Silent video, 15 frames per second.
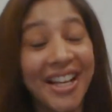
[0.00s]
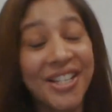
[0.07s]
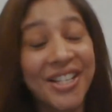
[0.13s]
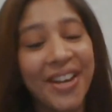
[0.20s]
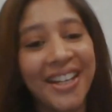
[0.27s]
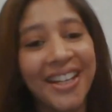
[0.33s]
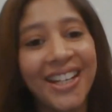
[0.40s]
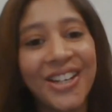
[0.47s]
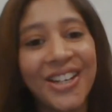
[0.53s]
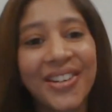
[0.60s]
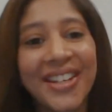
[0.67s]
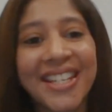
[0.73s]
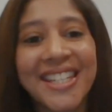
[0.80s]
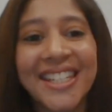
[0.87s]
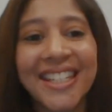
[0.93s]
that's very
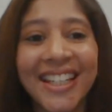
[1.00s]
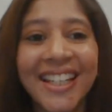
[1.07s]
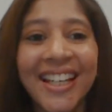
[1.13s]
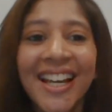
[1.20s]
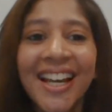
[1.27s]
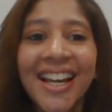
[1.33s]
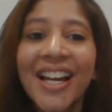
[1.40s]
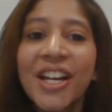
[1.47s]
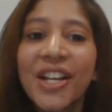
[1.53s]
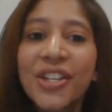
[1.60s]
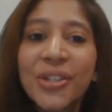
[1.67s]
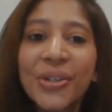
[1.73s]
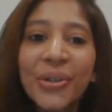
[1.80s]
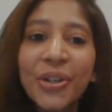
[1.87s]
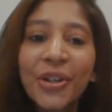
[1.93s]
interesting.
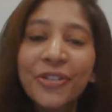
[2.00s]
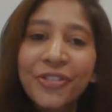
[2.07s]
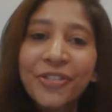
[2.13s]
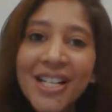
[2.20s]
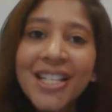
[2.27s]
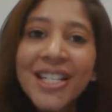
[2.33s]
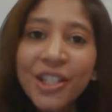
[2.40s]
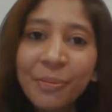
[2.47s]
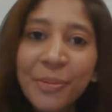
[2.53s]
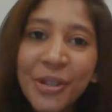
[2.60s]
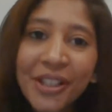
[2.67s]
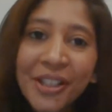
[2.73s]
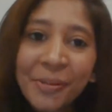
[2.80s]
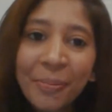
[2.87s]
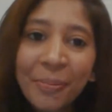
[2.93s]
So your first
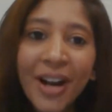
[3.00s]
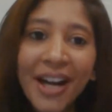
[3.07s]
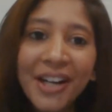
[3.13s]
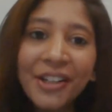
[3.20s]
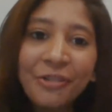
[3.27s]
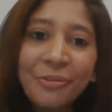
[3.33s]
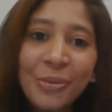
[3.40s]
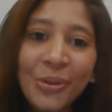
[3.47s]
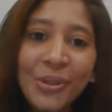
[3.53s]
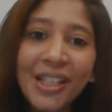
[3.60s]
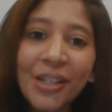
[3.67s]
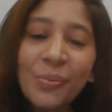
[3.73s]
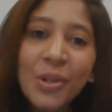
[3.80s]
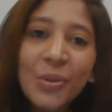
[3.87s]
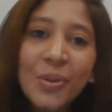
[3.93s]
book, Pride of
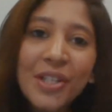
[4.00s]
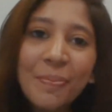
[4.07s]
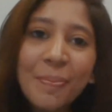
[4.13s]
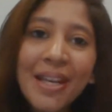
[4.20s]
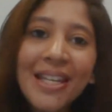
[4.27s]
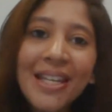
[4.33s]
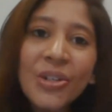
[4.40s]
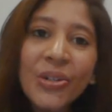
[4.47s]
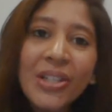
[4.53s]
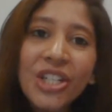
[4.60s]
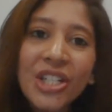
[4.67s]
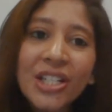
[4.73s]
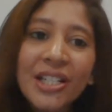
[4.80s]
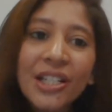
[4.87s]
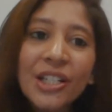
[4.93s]
Pune, which was based on the
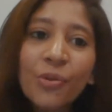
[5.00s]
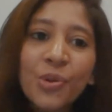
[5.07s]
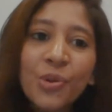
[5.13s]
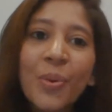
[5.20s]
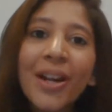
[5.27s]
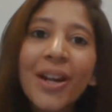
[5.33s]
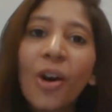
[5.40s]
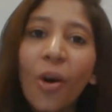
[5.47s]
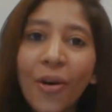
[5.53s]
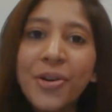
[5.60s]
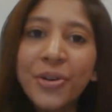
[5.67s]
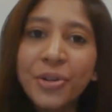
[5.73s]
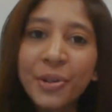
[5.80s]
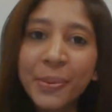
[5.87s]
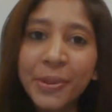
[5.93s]
journey of twelve
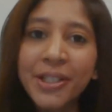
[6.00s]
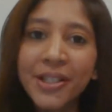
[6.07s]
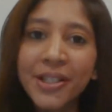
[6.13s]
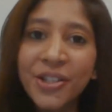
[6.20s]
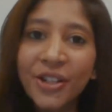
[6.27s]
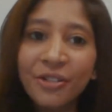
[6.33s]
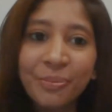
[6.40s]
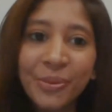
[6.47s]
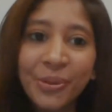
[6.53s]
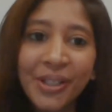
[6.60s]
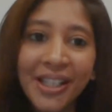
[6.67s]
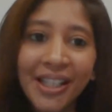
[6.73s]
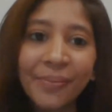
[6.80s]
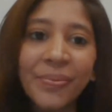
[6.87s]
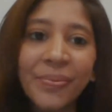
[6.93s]
entrepreneurs of
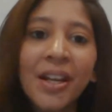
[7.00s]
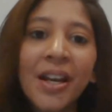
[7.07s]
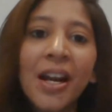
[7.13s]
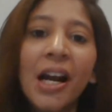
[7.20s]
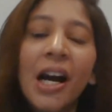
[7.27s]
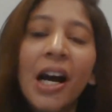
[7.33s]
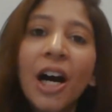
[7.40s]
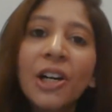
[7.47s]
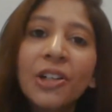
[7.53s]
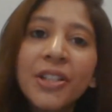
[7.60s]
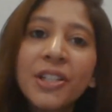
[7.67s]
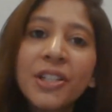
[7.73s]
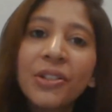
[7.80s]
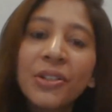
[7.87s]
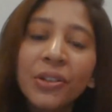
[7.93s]
Pune. How
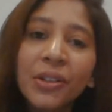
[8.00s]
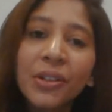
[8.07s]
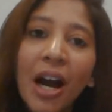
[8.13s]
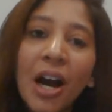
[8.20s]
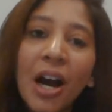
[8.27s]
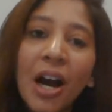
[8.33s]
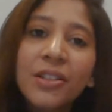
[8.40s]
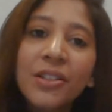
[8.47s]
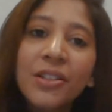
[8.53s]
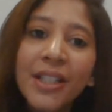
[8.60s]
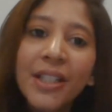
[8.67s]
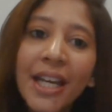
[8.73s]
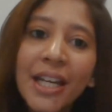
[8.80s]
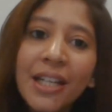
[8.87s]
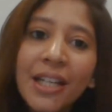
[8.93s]
did you how did
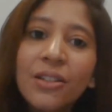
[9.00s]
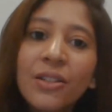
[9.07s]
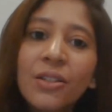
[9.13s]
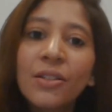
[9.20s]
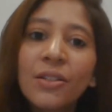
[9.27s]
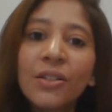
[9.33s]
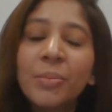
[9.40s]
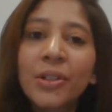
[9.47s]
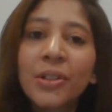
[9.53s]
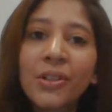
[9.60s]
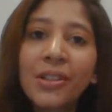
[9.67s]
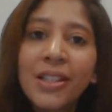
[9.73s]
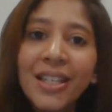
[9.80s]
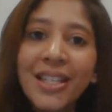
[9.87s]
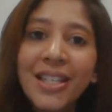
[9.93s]
you get to know about
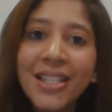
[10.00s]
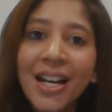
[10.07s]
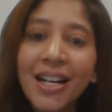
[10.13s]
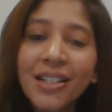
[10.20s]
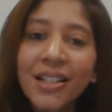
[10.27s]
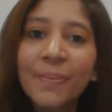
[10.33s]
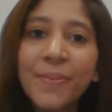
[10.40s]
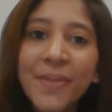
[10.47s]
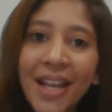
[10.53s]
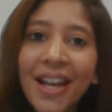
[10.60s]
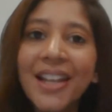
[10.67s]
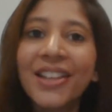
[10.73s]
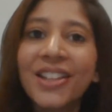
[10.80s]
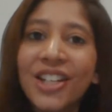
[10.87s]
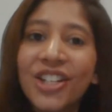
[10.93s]
all these startups and their